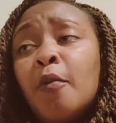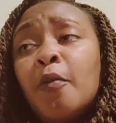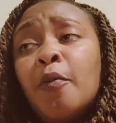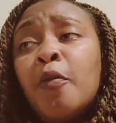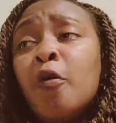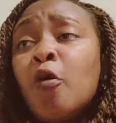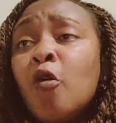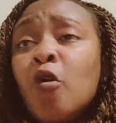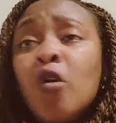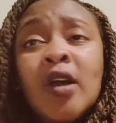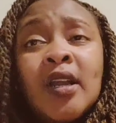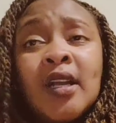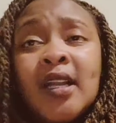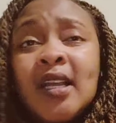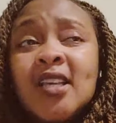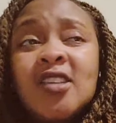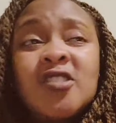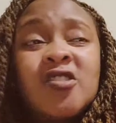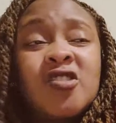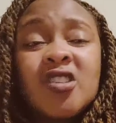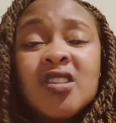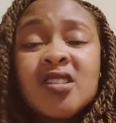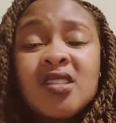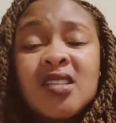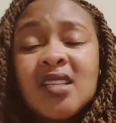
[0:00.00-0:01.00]
porn
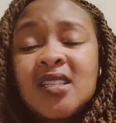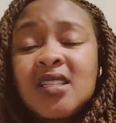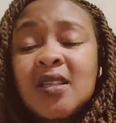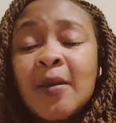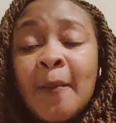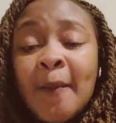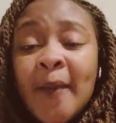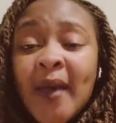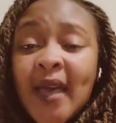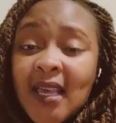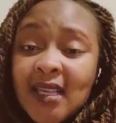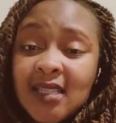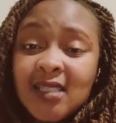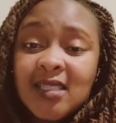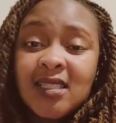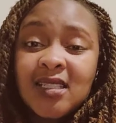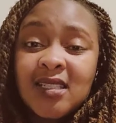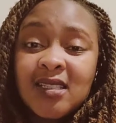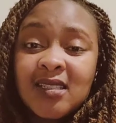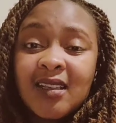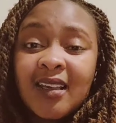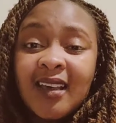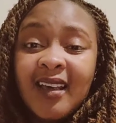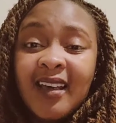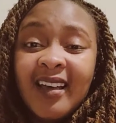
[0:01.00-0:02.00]
is just, it's a
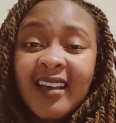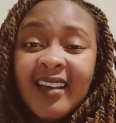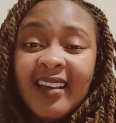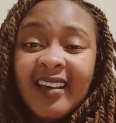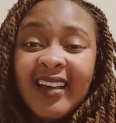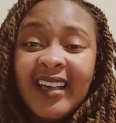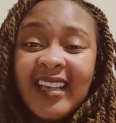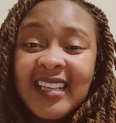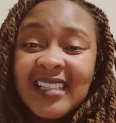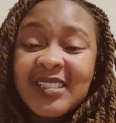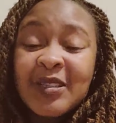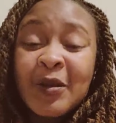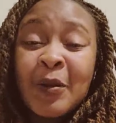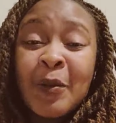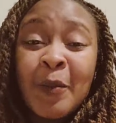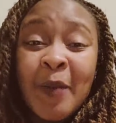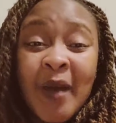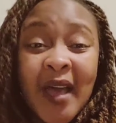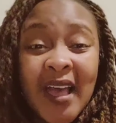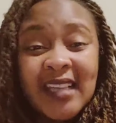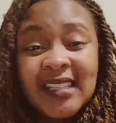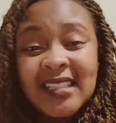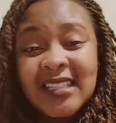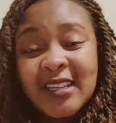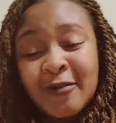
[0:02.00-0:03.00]
mess. It's a
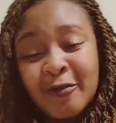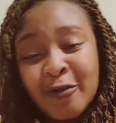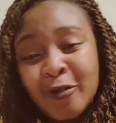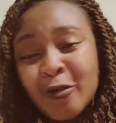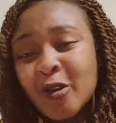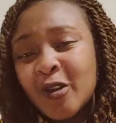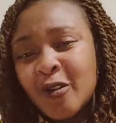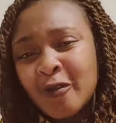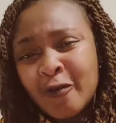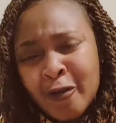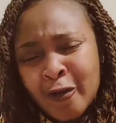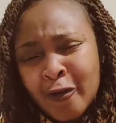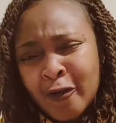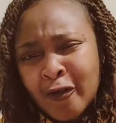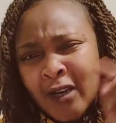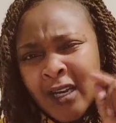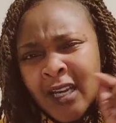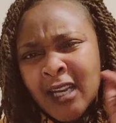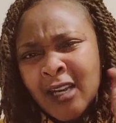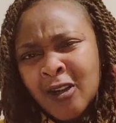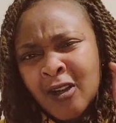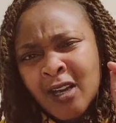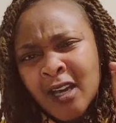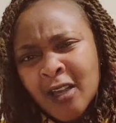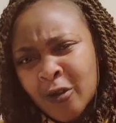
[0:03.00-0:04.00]
mess. If you
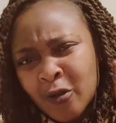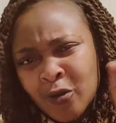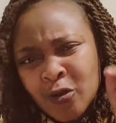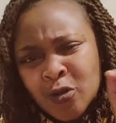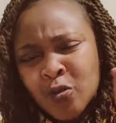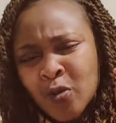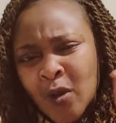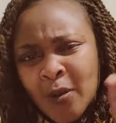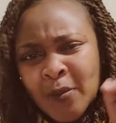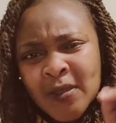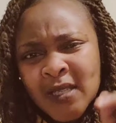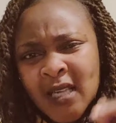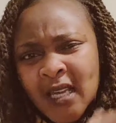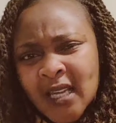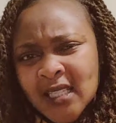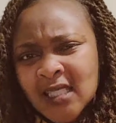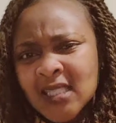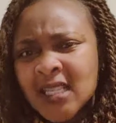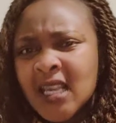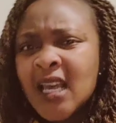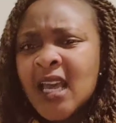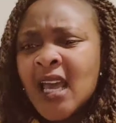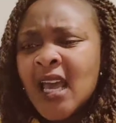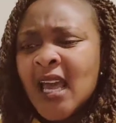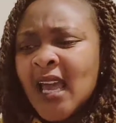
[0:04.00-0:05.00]
really look at those websites,
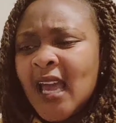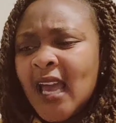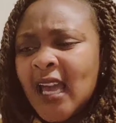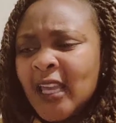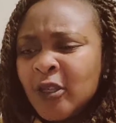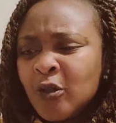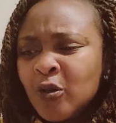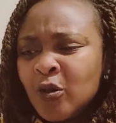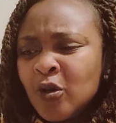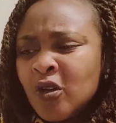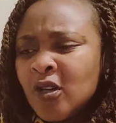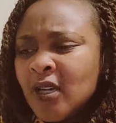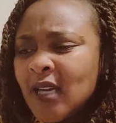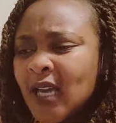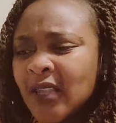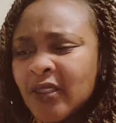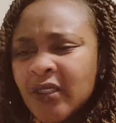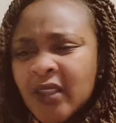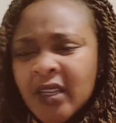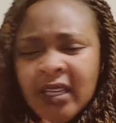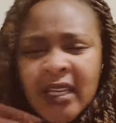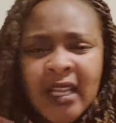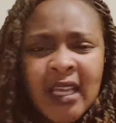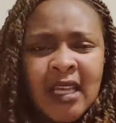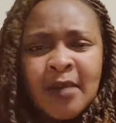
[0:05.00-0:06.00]
and you look
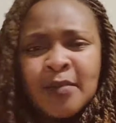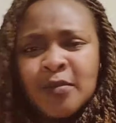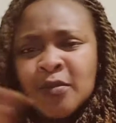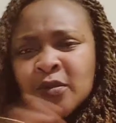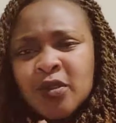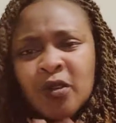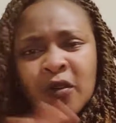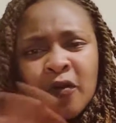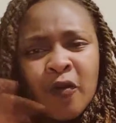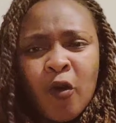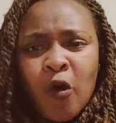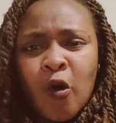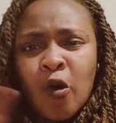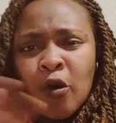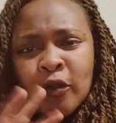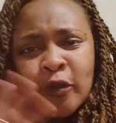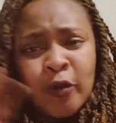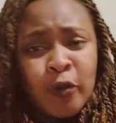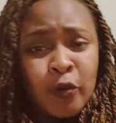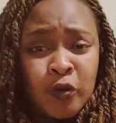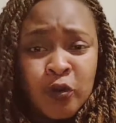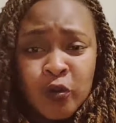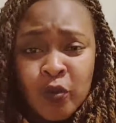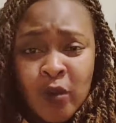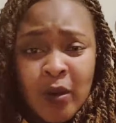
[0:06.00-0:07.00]
at the names of all
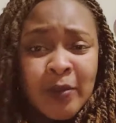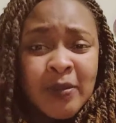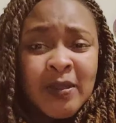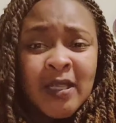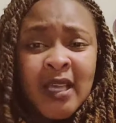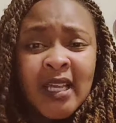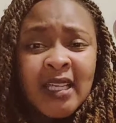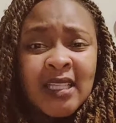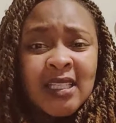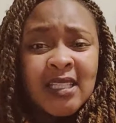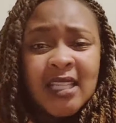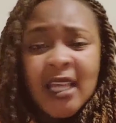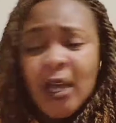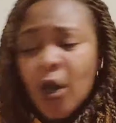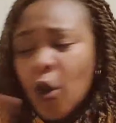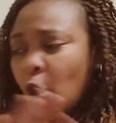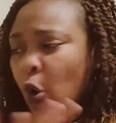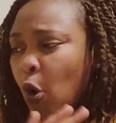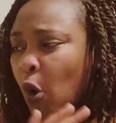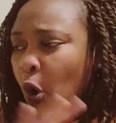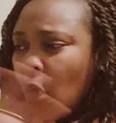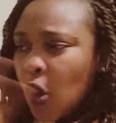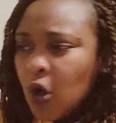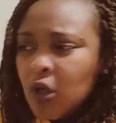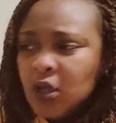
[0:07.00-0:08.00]
those websites, they
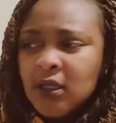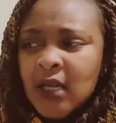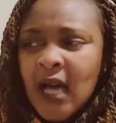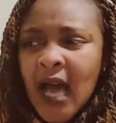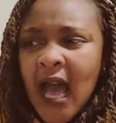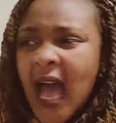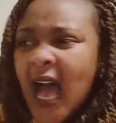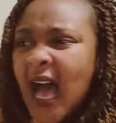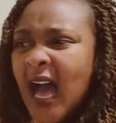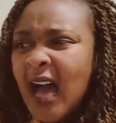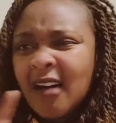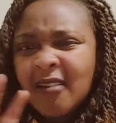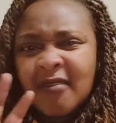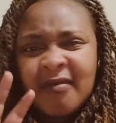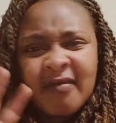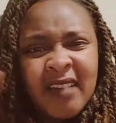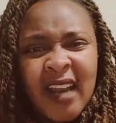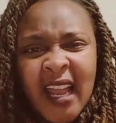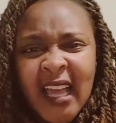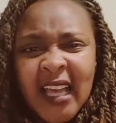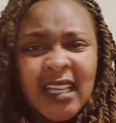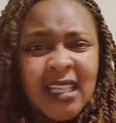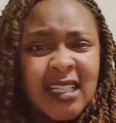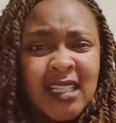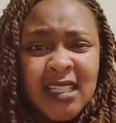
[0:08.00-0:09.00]
all have
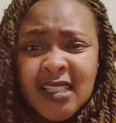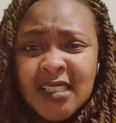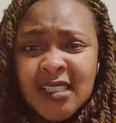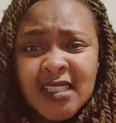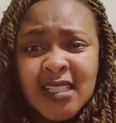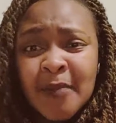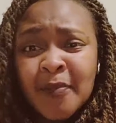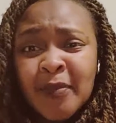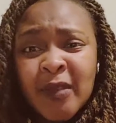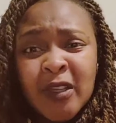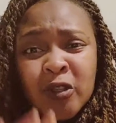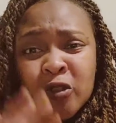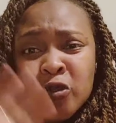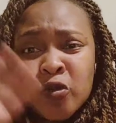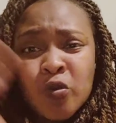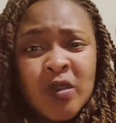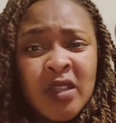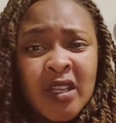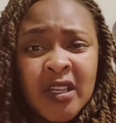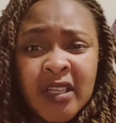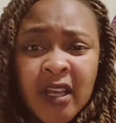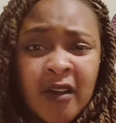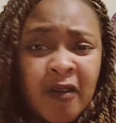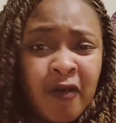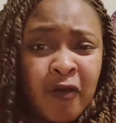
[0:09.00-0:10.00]
something to do with
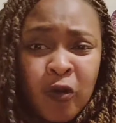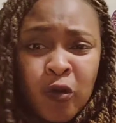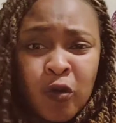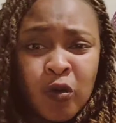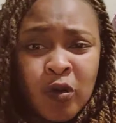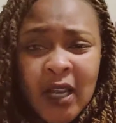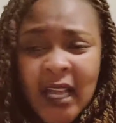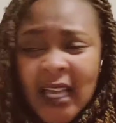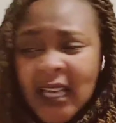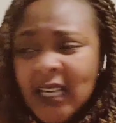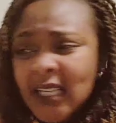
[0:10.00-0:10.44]
the devil,